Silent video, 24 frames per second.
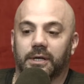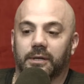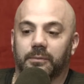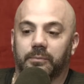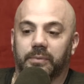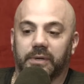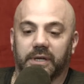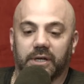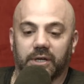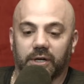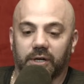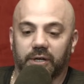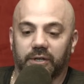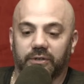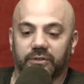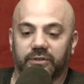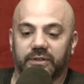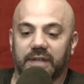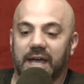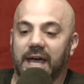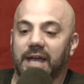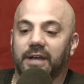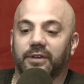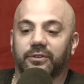because
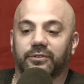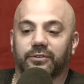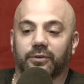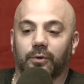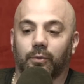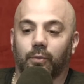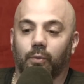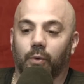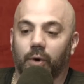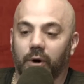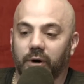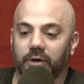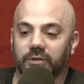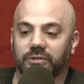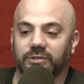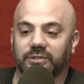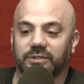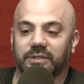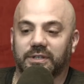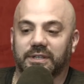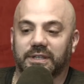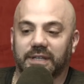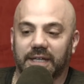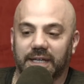that is the
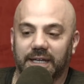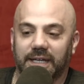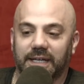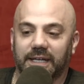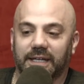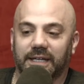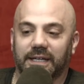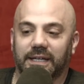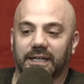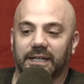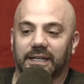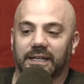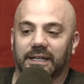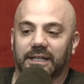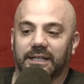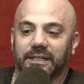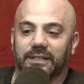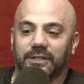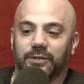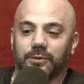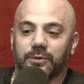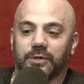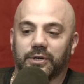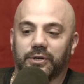worst thing
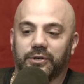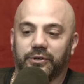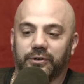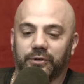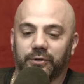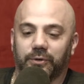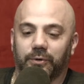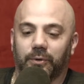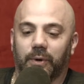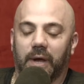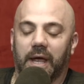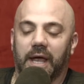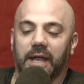you could do,